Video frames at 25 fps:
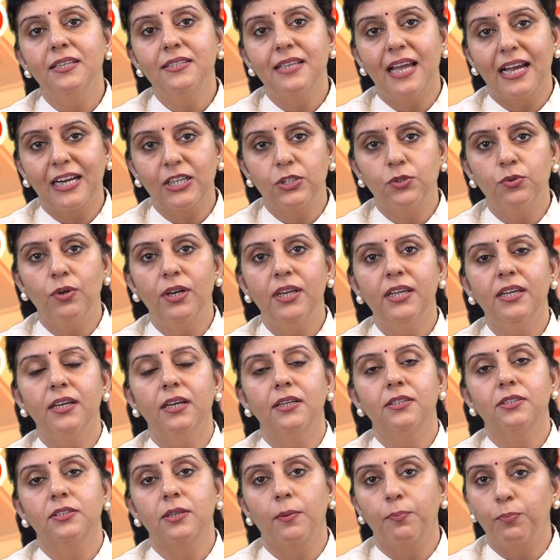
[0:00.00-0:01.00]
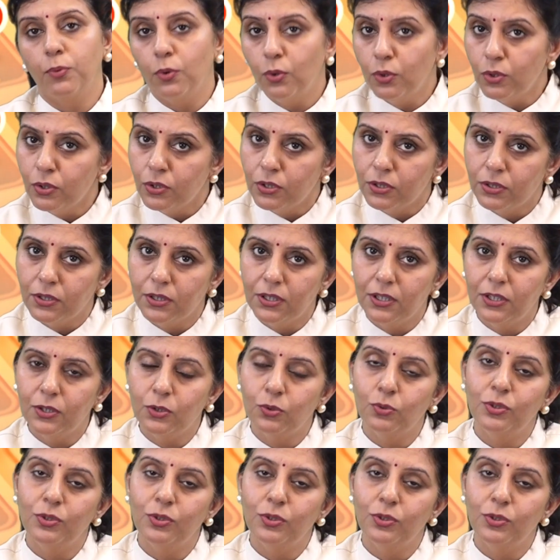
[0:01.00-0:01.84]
is actually a support to